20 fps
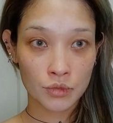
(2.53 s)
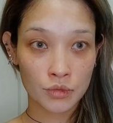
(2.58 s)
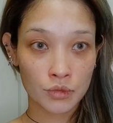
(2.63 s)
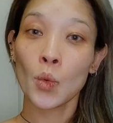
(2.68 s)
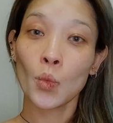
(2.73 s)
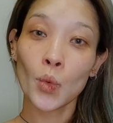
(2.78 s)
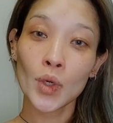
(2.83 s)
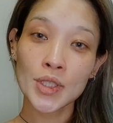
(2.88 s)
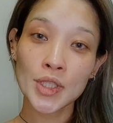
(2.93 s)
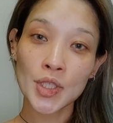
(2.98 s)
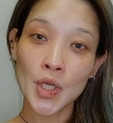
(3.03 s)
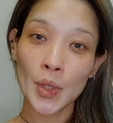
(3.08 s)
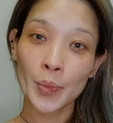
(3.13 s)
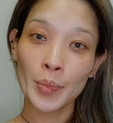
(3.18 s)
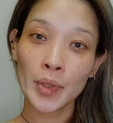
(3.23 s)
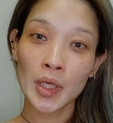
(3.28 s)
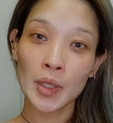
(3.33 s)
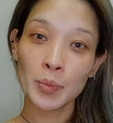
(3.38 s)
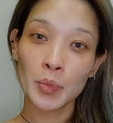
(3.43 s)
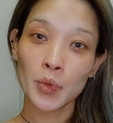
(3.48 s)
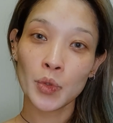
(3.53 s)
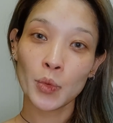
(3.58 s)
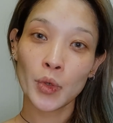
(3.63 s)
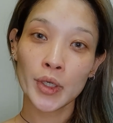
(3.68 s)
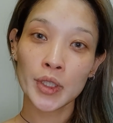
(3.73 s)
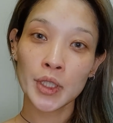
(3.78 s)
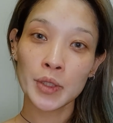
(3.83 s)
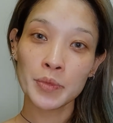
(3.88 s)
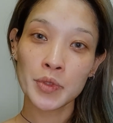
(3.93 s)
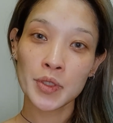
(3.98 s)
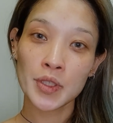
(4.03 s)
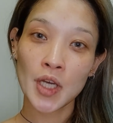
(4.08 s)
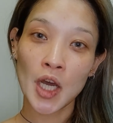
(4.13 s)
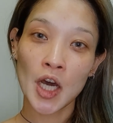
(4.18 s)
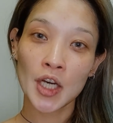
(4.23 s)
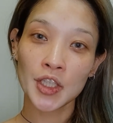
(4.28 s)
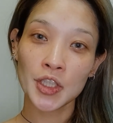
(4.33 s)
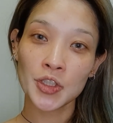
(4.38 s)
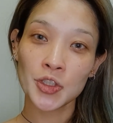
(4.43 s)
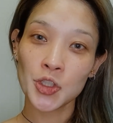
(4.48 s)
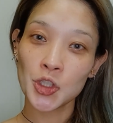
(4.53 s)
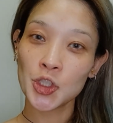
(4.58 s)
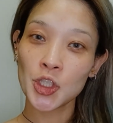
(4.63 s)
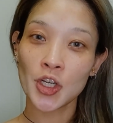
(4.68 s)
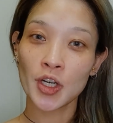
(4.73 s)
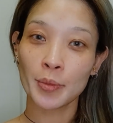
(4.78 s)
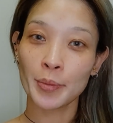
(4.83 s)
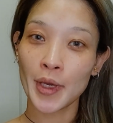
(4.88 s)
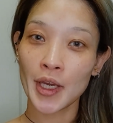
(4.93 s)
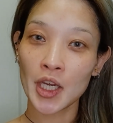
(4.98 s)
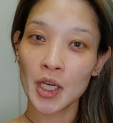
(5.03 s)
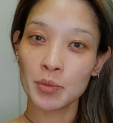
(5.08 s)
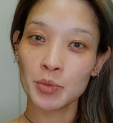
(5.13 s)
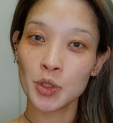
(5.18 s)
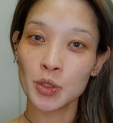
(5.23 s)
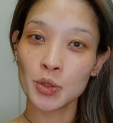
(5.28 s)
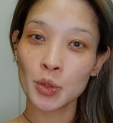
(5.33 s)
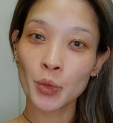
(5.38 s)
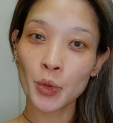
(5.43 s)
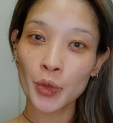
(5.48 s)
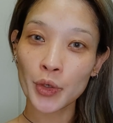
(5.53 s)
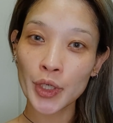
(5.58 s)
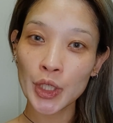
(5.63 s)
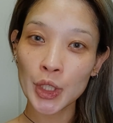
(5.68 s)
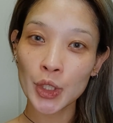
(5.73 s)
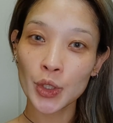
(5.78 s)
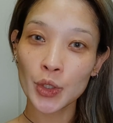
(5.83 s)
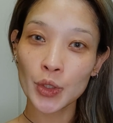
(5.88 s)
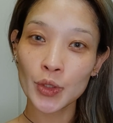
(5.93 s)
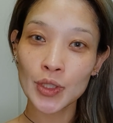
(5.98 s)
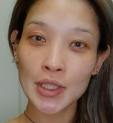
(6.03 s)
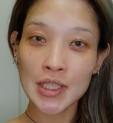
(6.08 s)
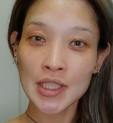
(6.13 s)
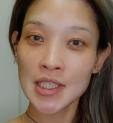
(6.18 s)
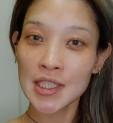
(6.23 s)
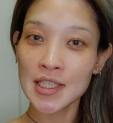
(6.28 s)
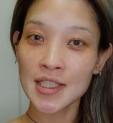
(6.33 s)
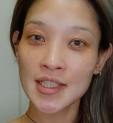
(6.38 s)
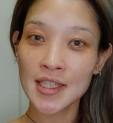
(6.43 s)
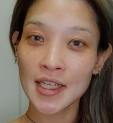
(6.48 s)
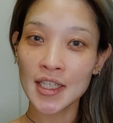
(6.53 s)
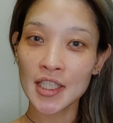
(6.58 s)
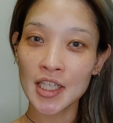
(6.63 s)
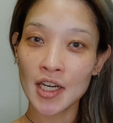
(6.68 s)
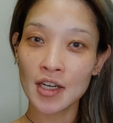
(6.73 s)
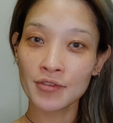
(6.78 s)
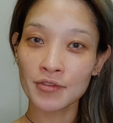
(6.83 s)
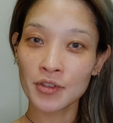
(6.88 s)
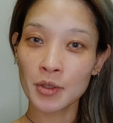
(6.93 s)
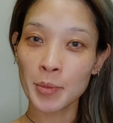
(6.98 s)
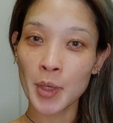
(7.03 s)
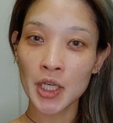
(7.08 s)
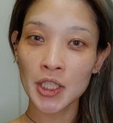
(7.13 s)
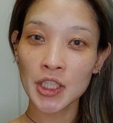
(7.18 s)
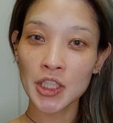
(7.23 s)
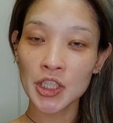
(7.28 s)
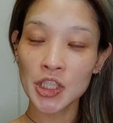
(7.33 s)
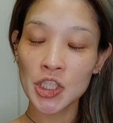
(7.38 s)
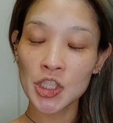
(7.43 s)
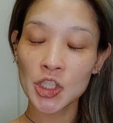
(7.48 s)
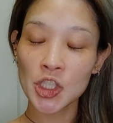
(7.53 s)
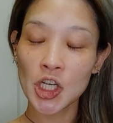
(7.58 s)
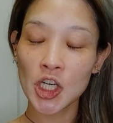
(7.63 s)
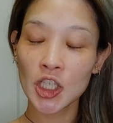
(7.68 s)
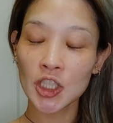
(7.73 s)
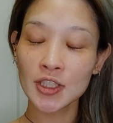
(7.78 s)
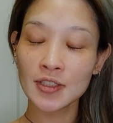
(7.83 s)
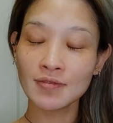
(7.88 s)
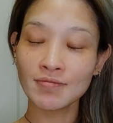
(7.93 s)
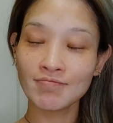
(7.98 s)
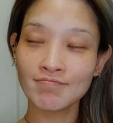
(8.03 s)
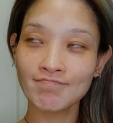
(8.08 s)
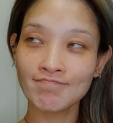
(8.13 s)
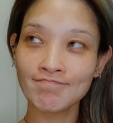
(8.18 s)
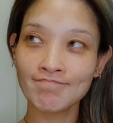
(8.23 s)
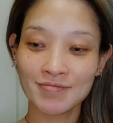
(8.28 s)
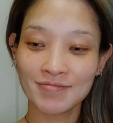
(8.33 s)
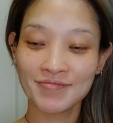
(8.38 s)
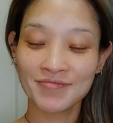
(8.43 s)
What's up, people? Welcome to the Honey Dijon makeup tutorial. This is Diane from Honey Dijon.